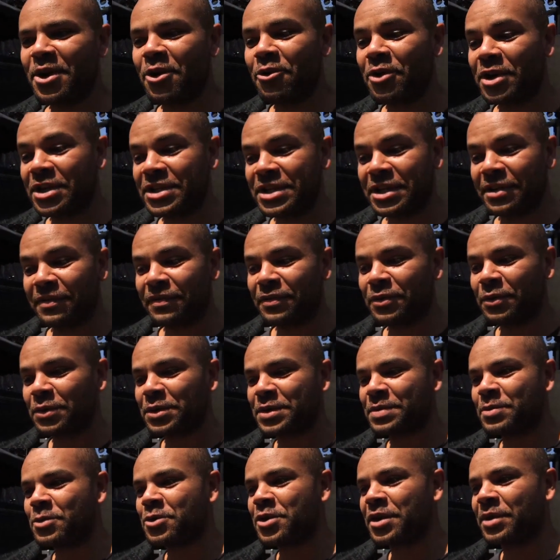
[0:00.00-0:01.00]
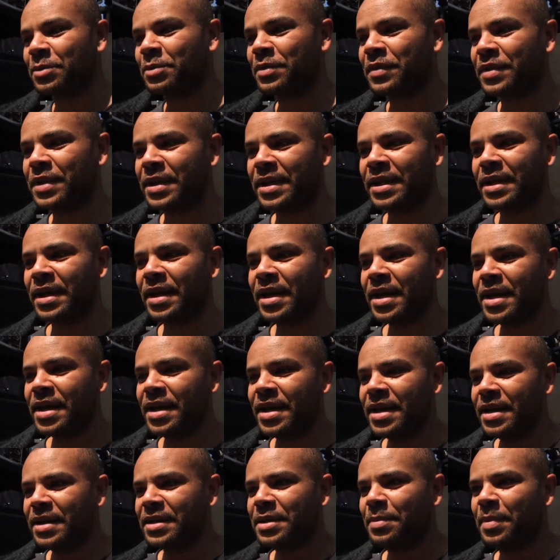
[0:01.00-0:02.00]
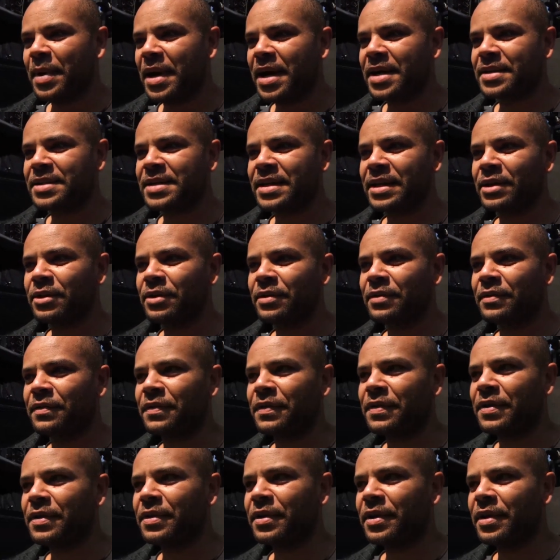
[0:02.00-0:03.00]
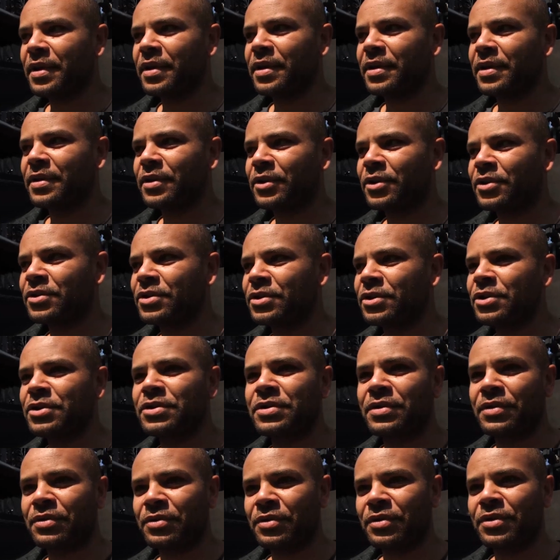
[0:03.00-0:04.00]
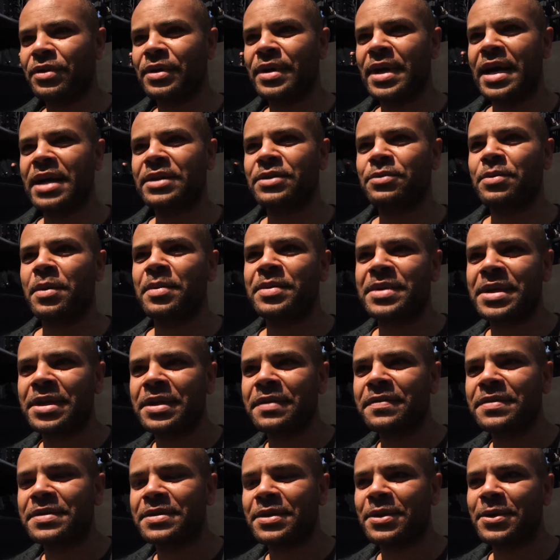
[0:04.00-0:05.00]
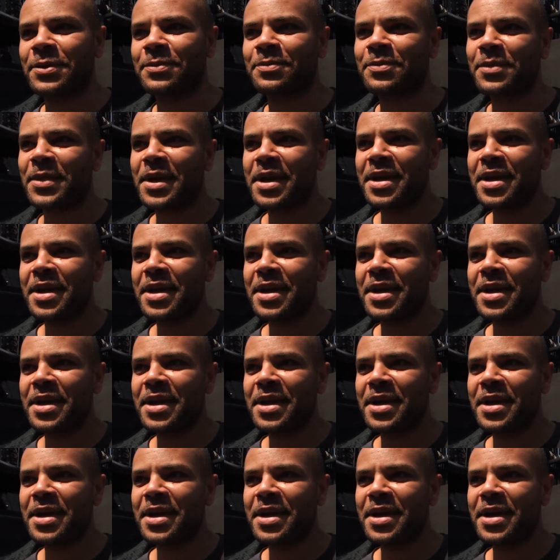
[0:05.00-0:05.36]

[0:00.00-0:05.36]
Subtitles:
already shed a few this morning with the passing of the Constitution through the House of Representatives, so